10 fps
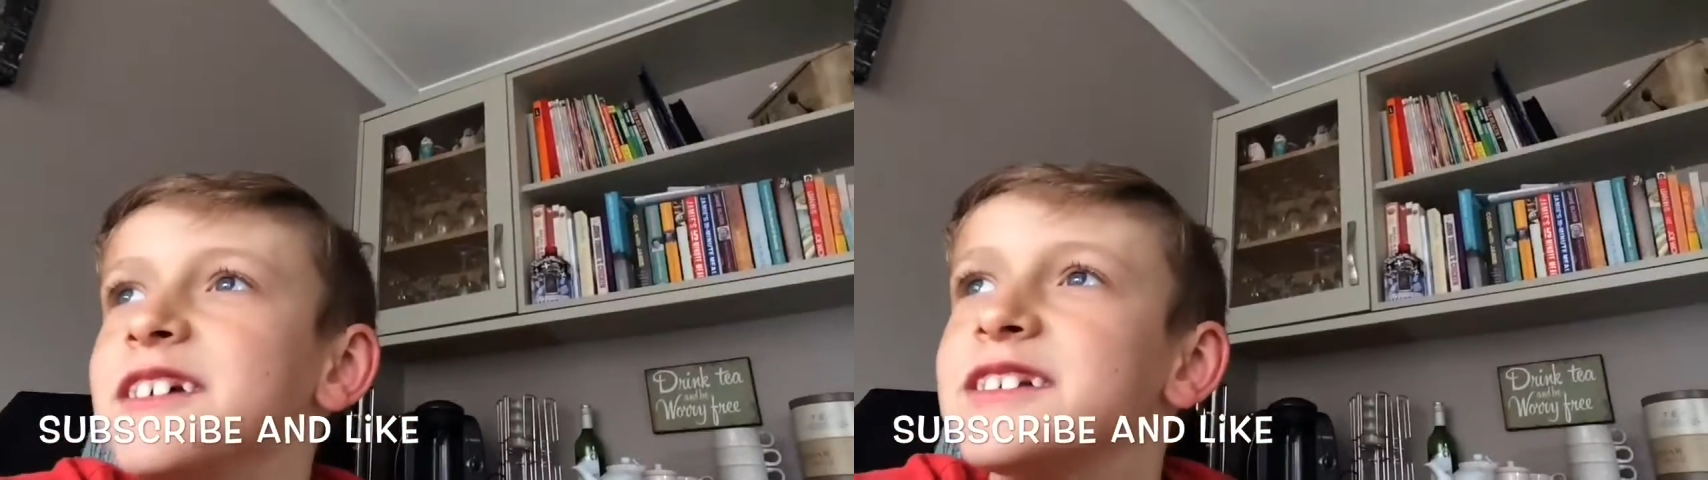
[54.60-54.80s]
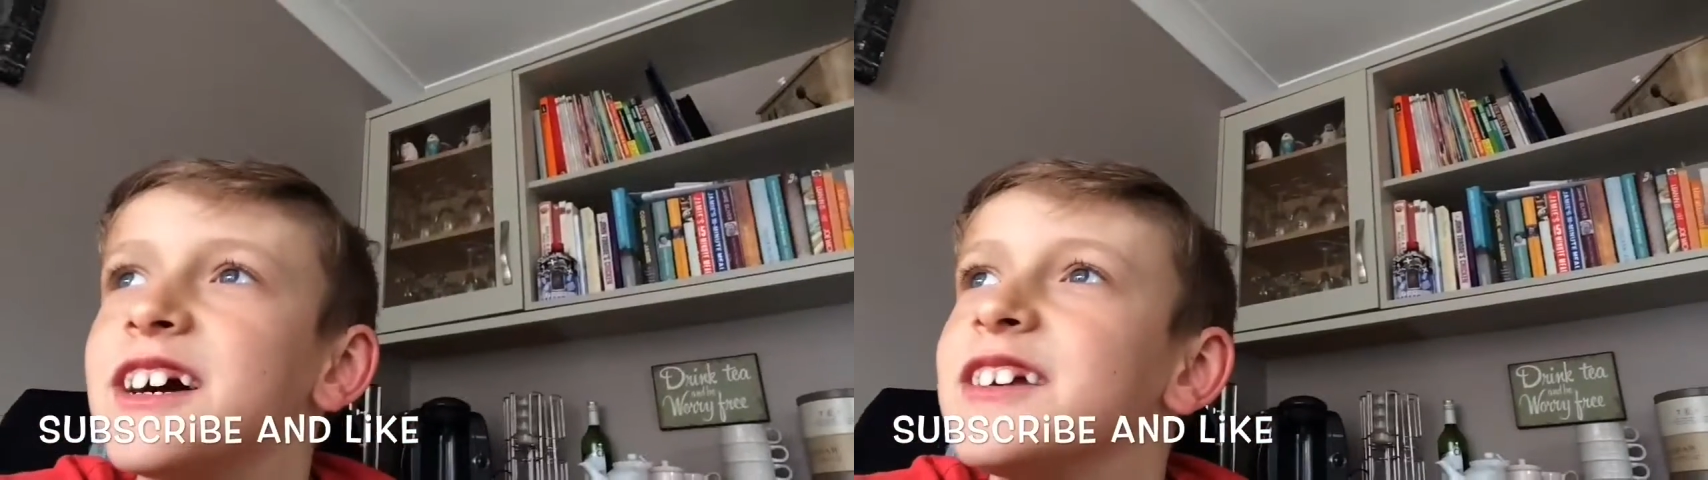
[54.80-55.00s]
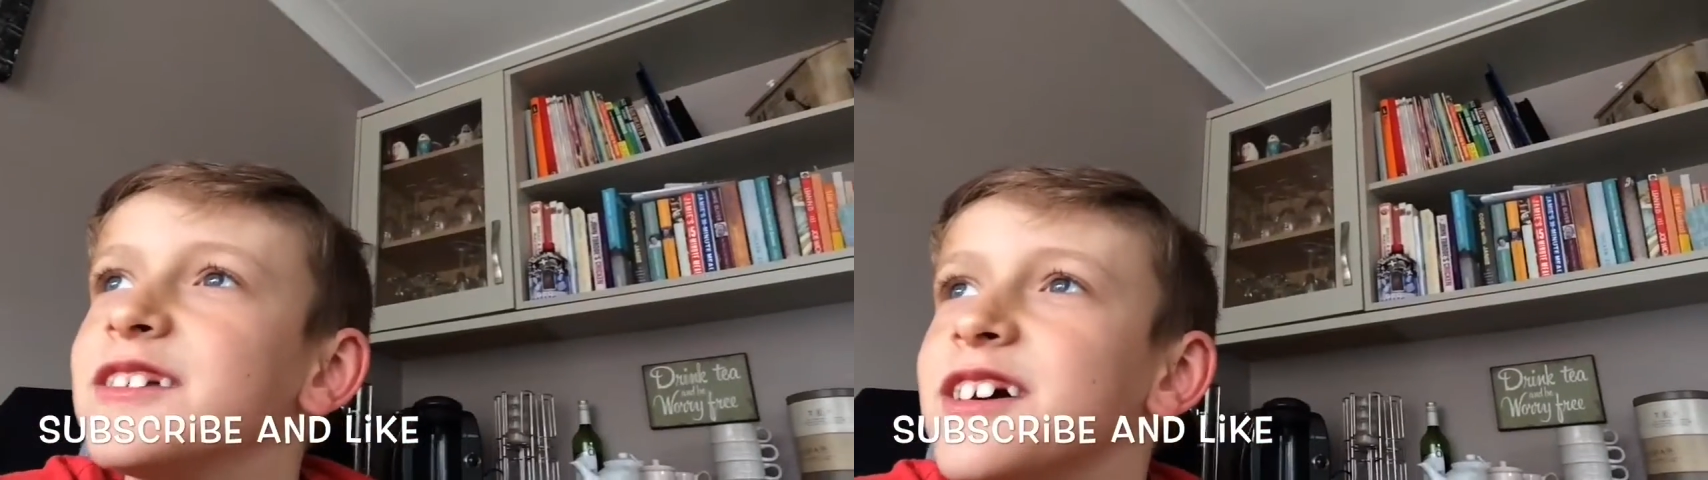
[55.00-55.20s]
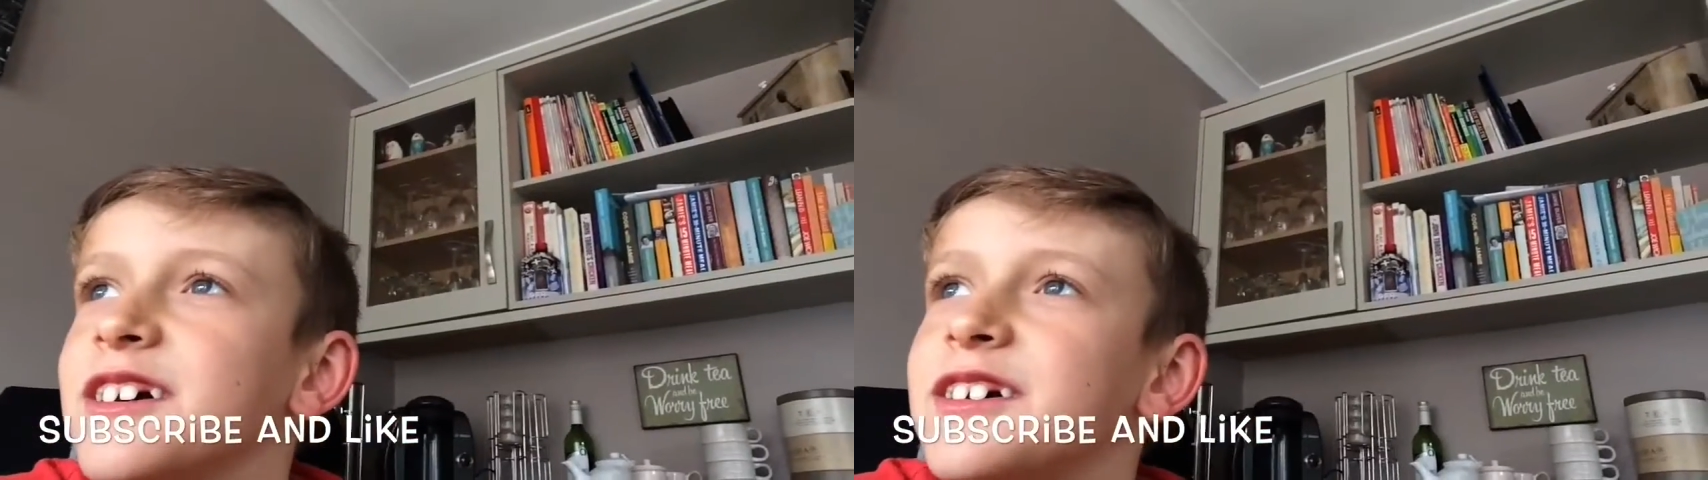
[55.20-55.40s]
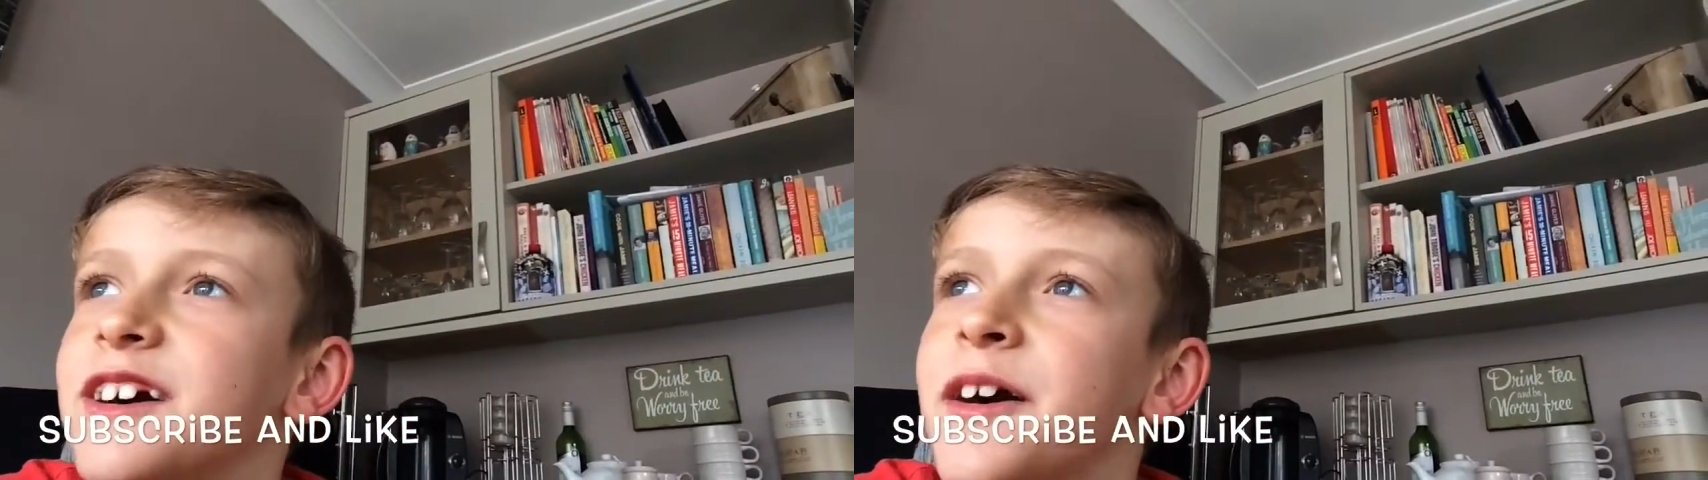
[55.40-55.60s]
It's kind of
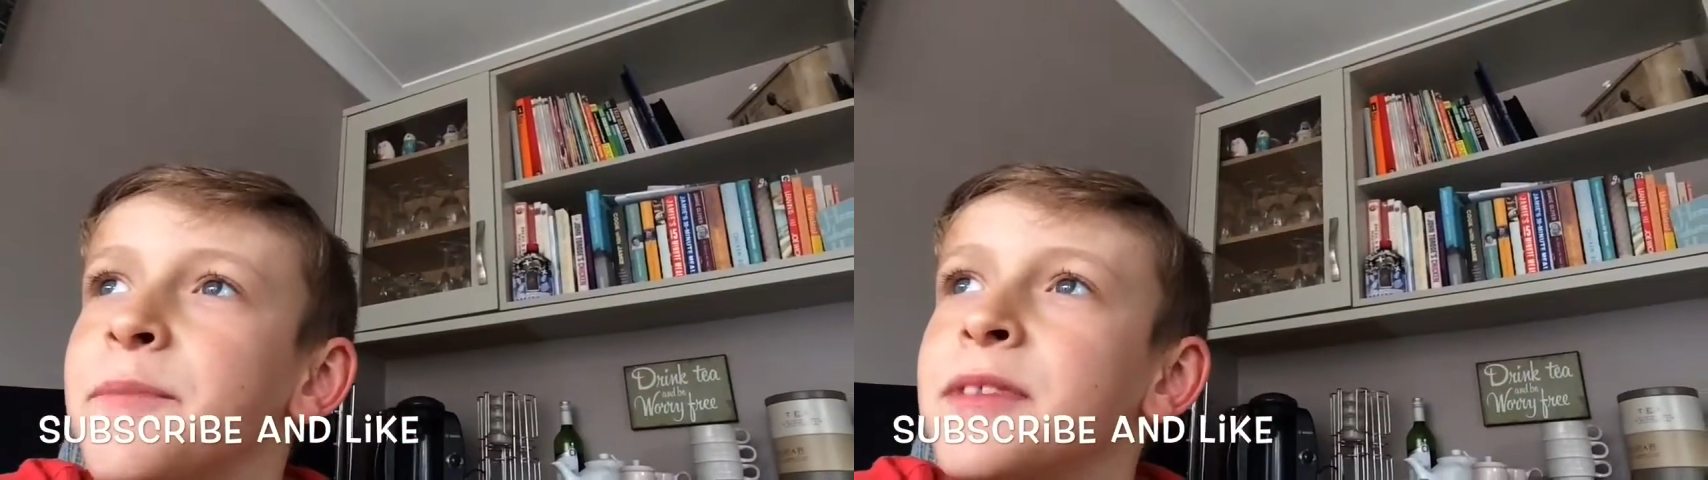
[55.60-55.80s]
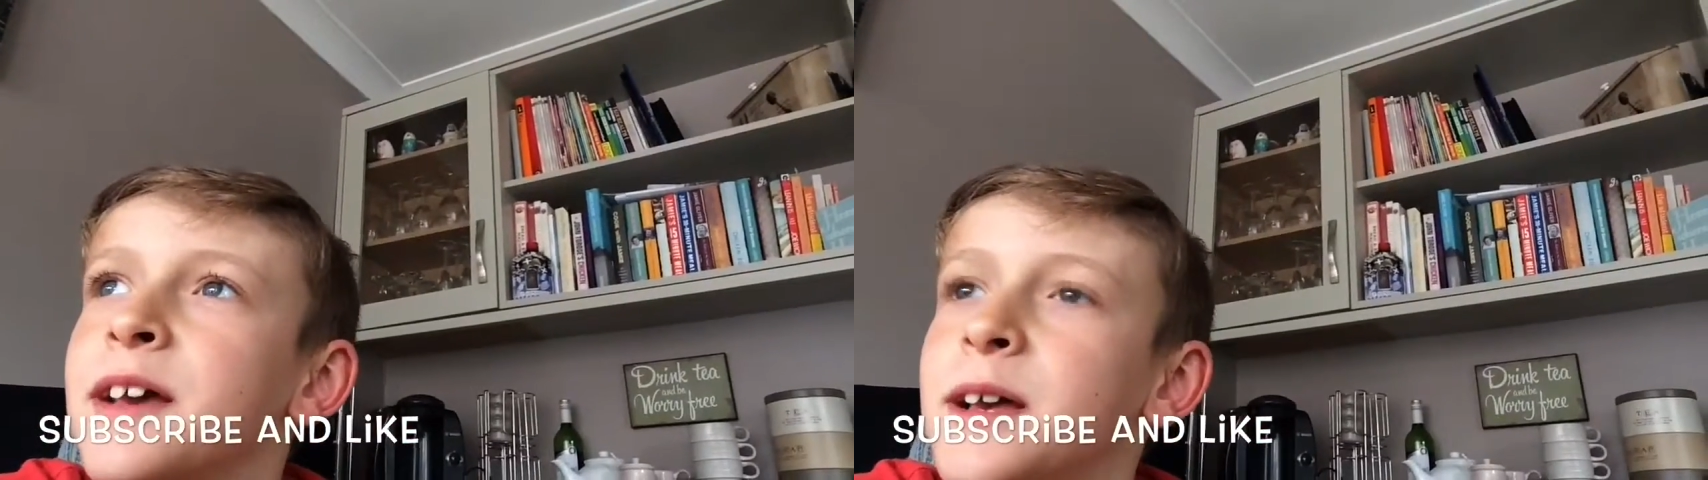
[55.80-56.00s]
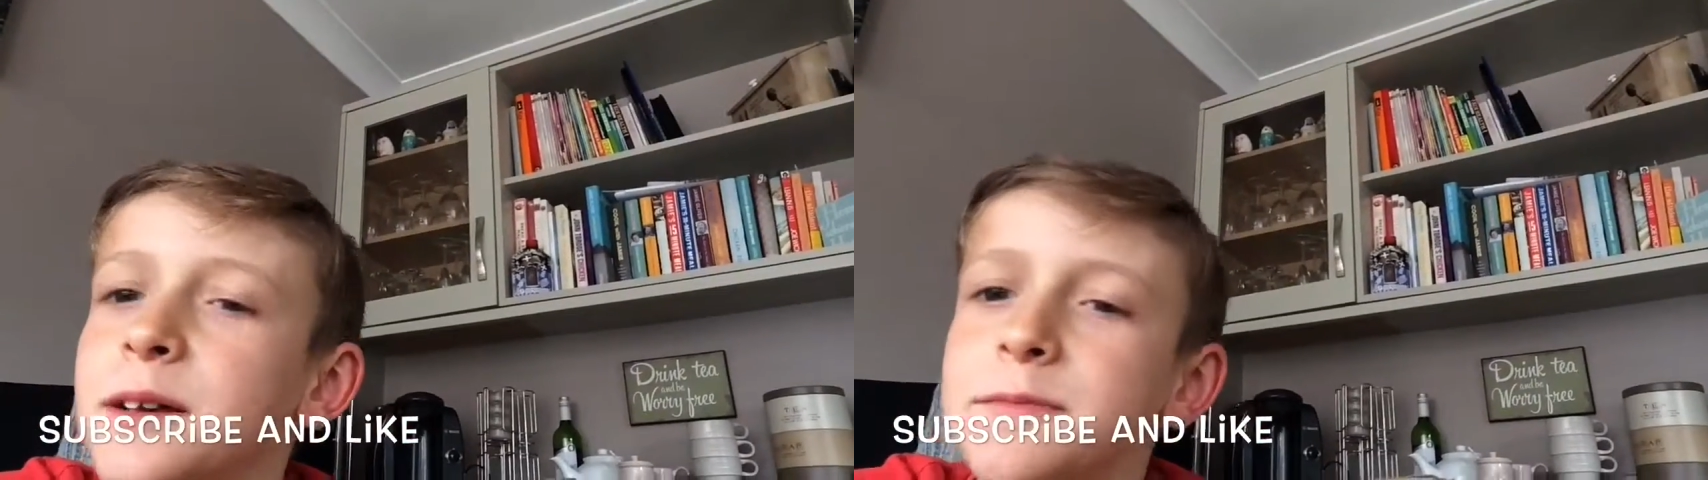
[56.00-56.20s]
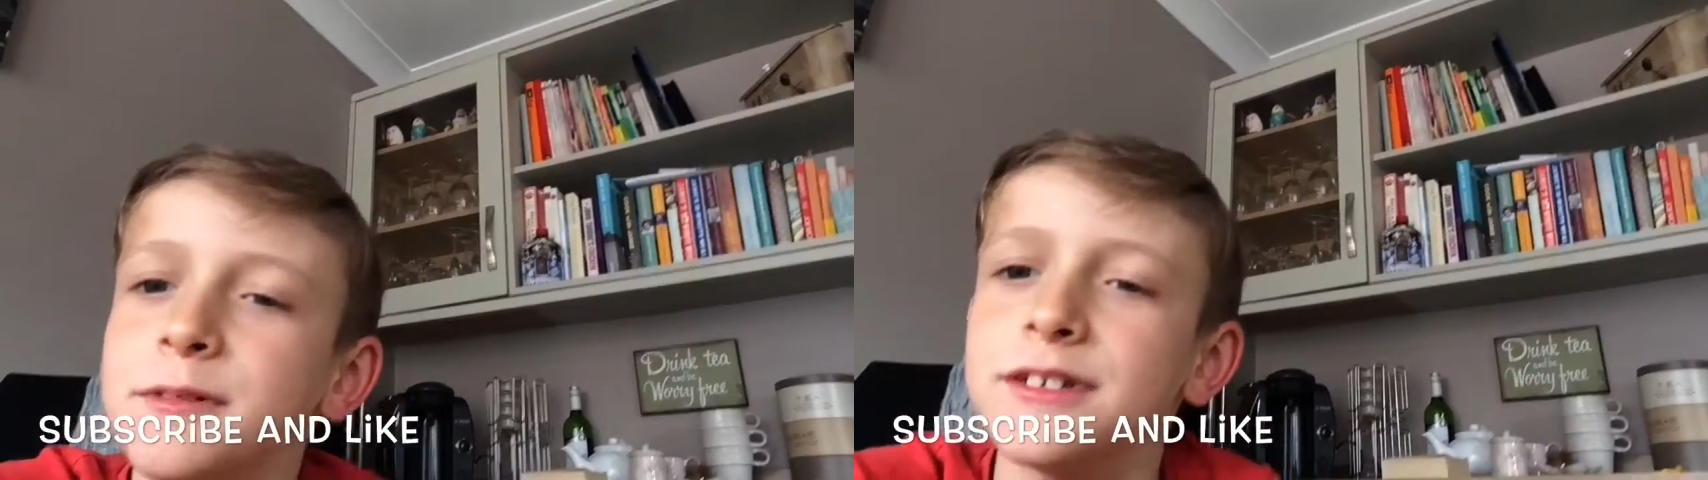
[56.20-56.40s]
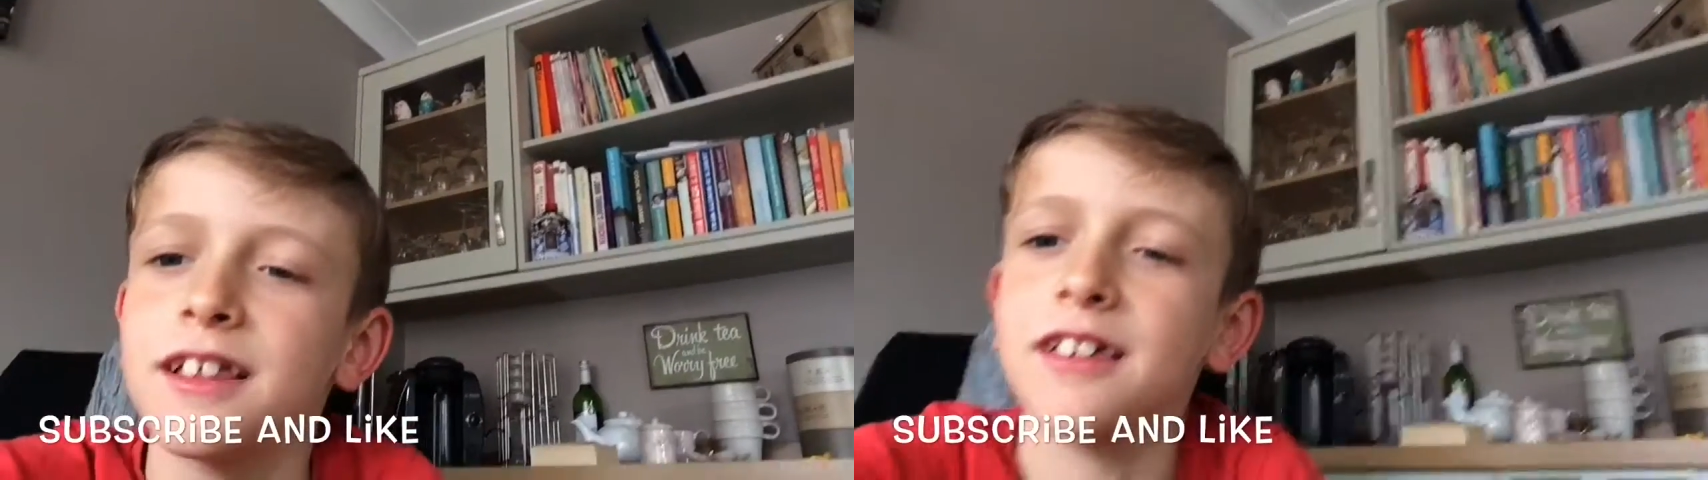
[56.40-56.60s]
like that,
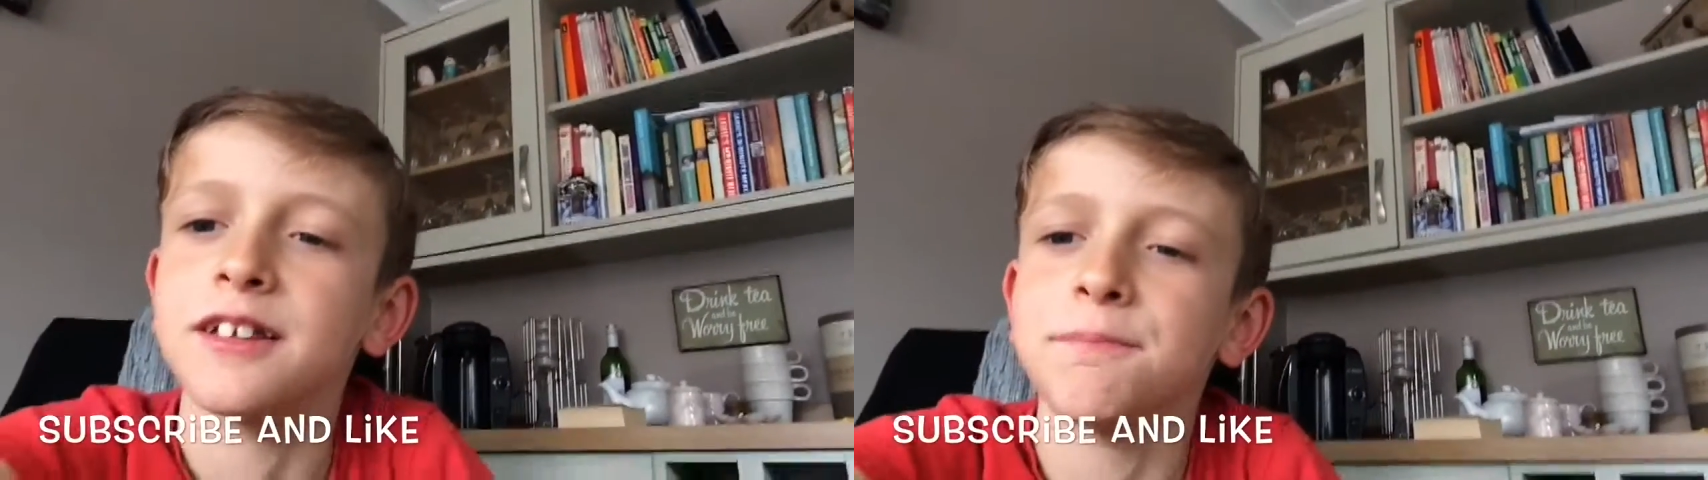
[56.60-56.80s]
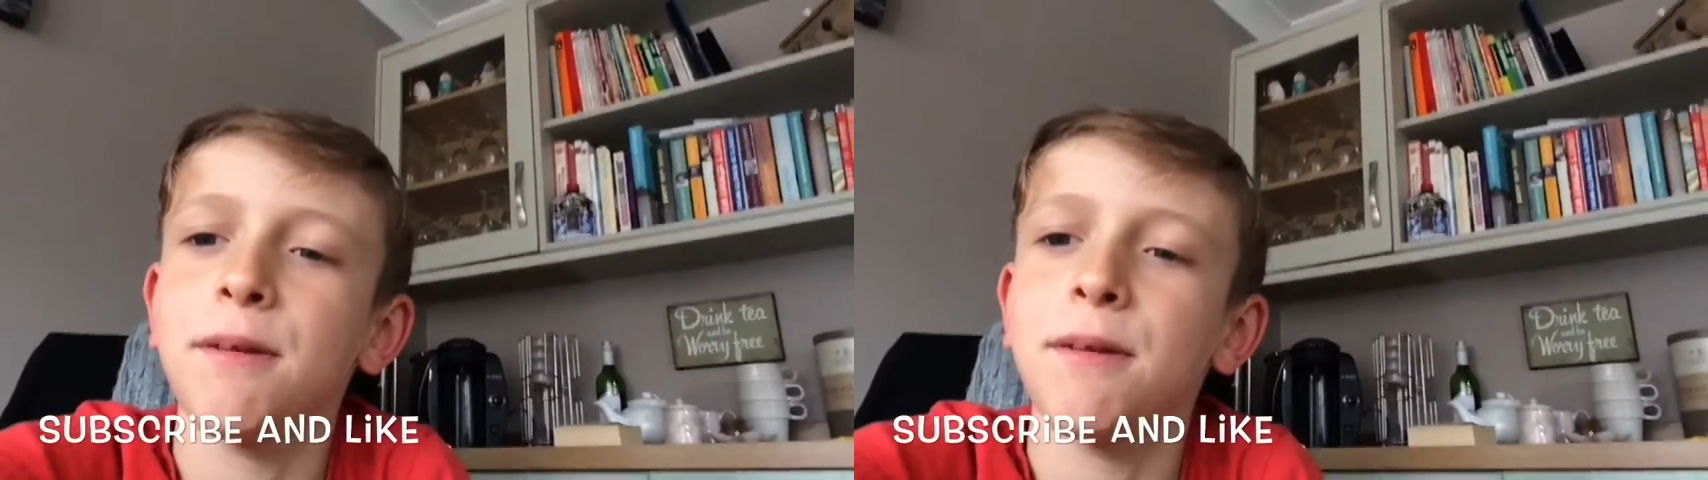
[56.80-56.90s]
but it's like this